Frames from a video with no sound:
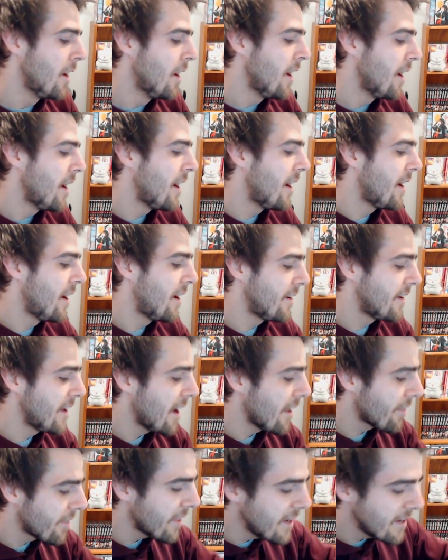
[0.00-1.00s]

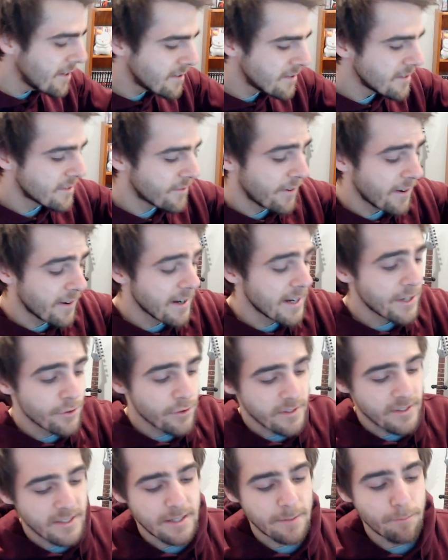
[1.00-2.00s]
Now, this is a very
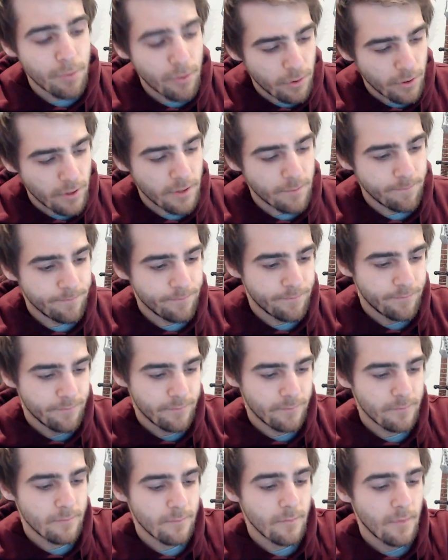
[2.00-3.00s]
interesting book.
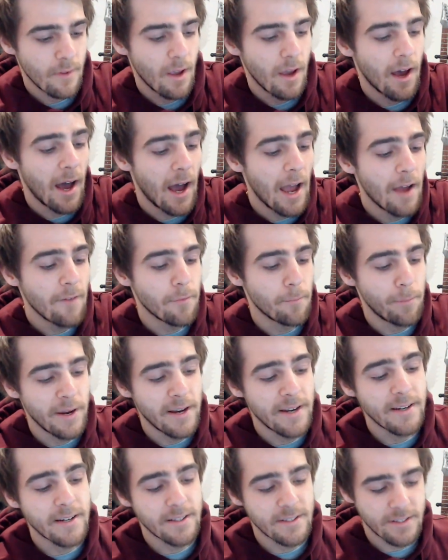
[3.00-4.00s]
I have
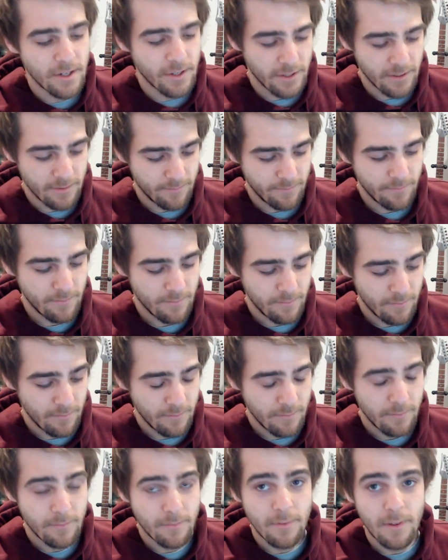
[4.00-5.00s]
opinions on it.
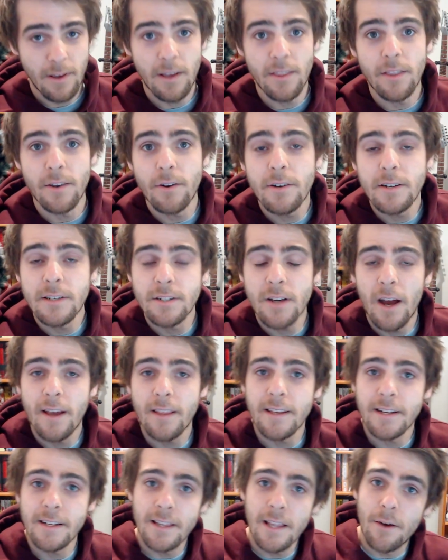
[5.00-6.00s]
And they're not
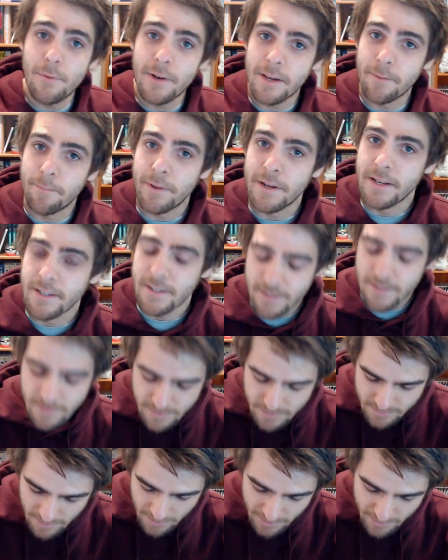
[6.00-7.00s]
entirely glowing
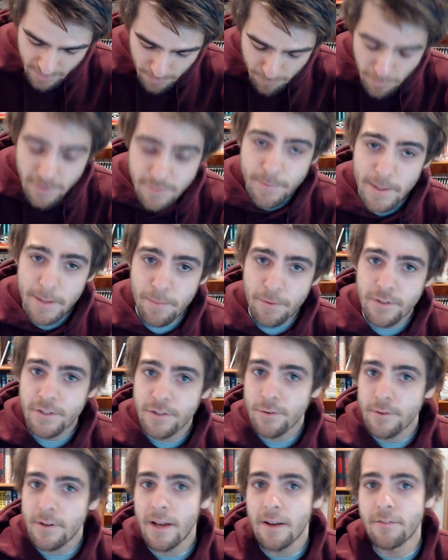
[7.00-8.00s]
opinions. I know most people
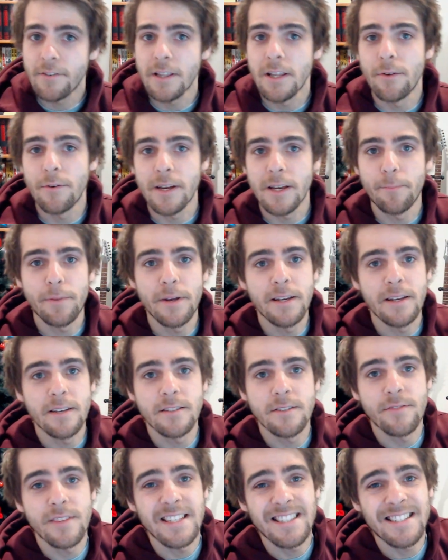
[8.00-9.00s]
do have glowing
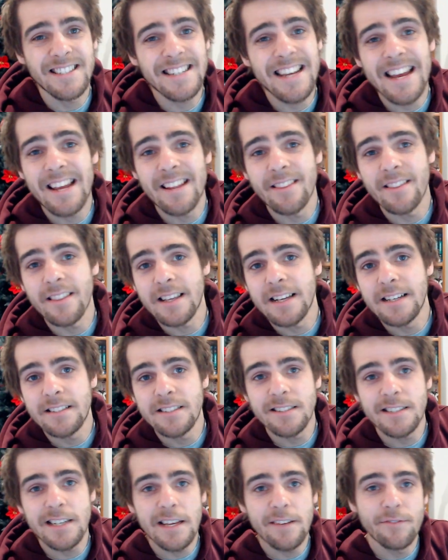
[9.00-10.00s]
opinions of the Stan Lee,
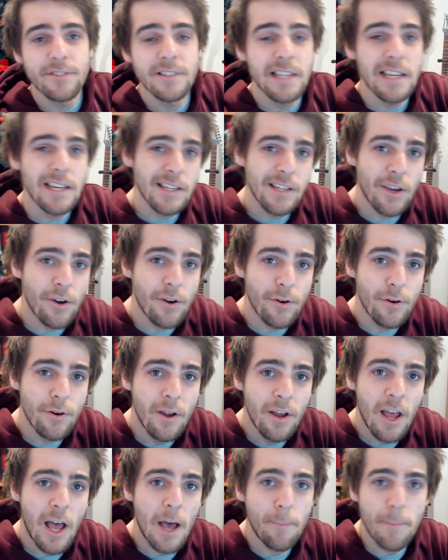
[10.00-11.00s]
Steve Ditko
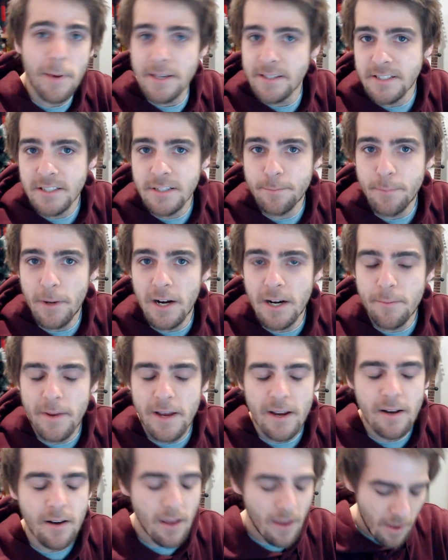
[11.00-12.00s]
Amazing
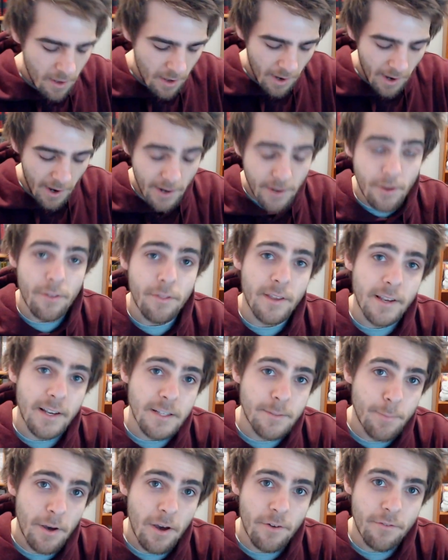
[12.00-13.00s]
Spider-Man. I don't think
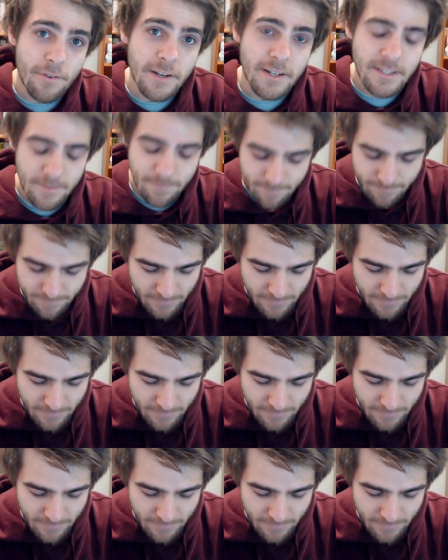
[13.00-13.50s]
it's perfect.